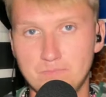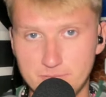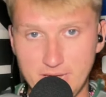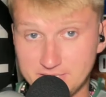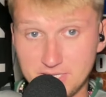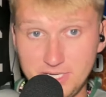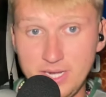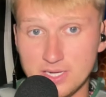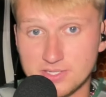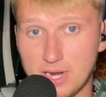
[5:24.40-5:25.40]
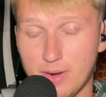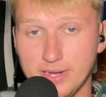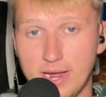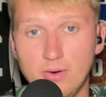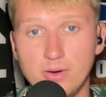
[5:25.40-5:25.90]
the SEC has that right
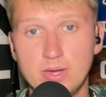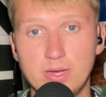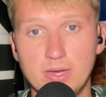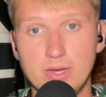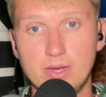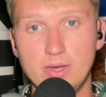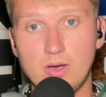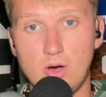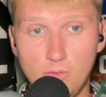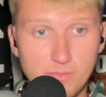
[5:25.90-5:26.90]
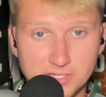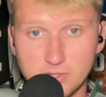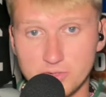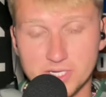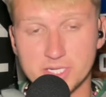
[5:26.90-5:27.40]
now. Ole Miss
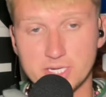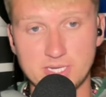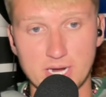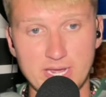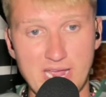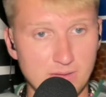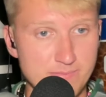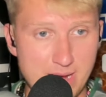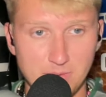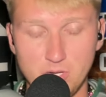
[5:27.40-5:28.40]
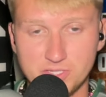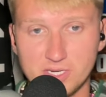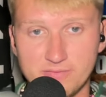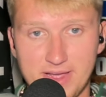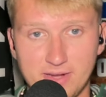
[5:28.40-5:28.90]
losing to Kentucky, Alabama losing
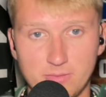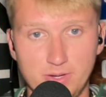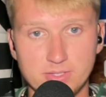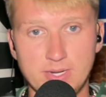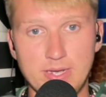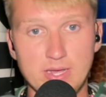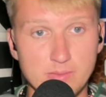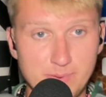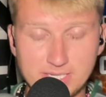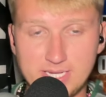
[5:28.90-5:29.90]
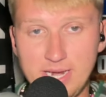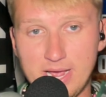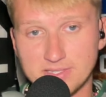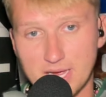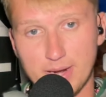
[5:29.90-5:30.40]
to Vanderbilt. The Big Ten
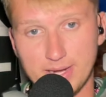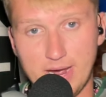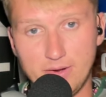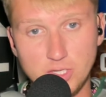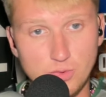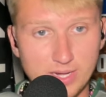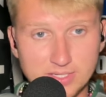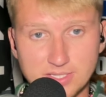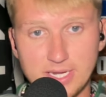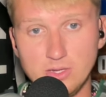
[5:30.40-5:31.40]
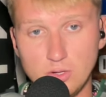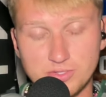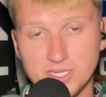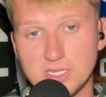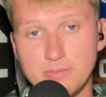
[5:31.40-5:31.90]
has that right now. USC
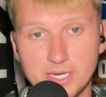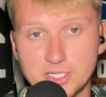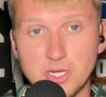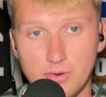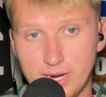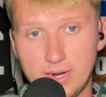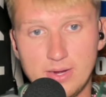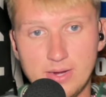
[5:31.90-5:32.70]
losing to Minnesota.